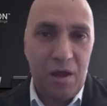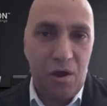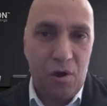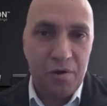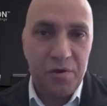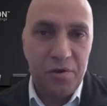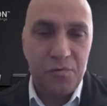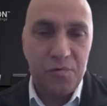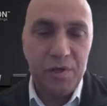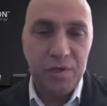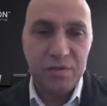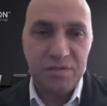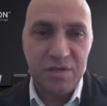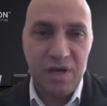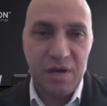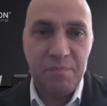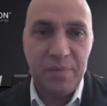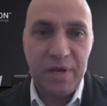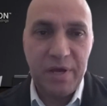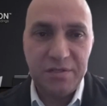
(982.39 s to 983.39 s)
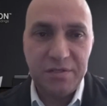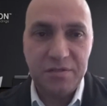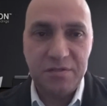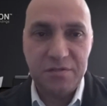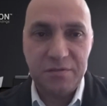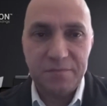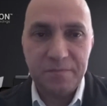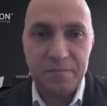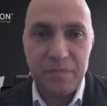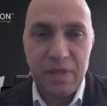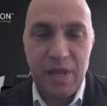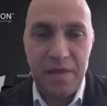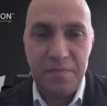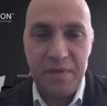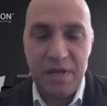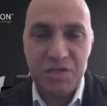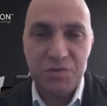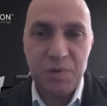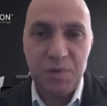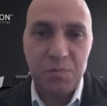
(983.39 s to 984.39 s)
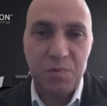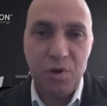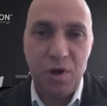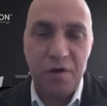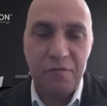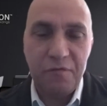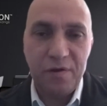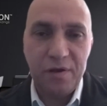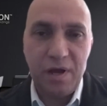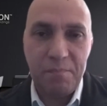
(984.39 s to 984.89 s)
on a real-time basis. And that's what we offer in our